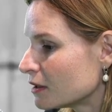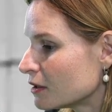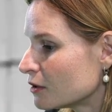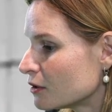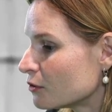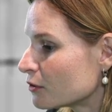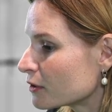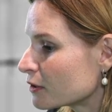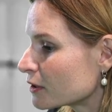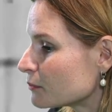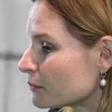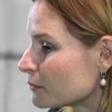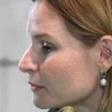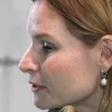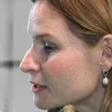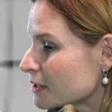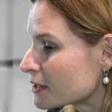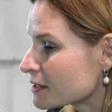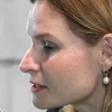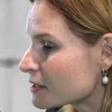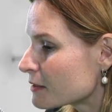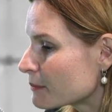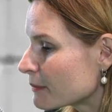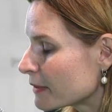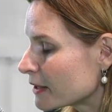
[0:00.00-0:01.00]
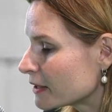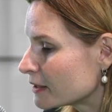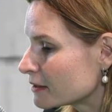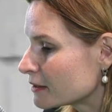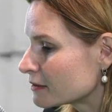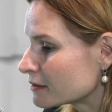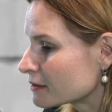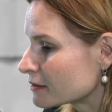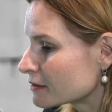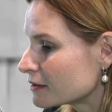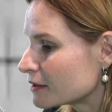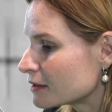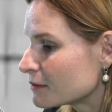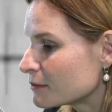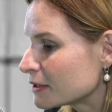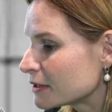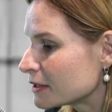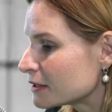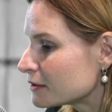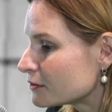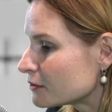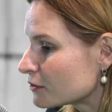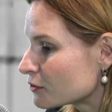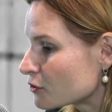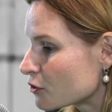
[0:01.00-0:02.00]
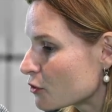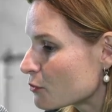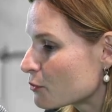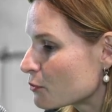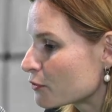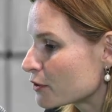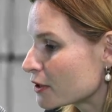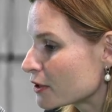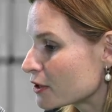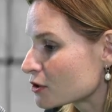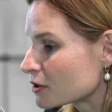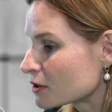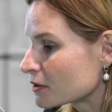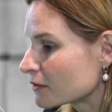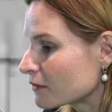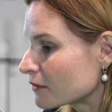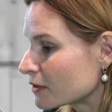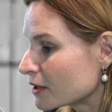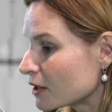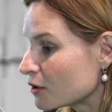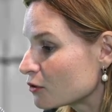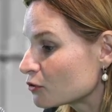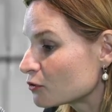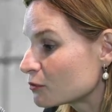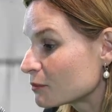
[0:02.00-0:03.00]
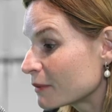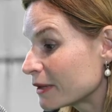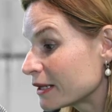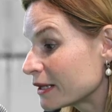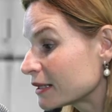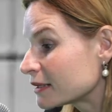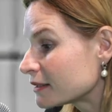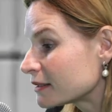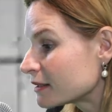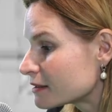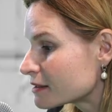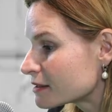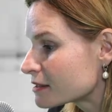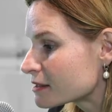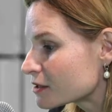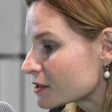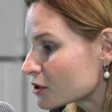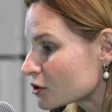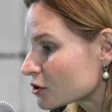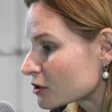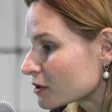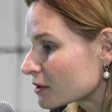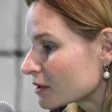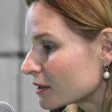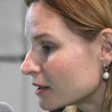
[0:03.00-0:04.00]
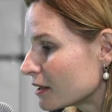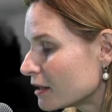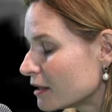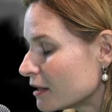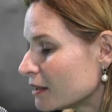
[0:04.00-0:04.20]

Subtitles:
who can participate in a military operation without making a decision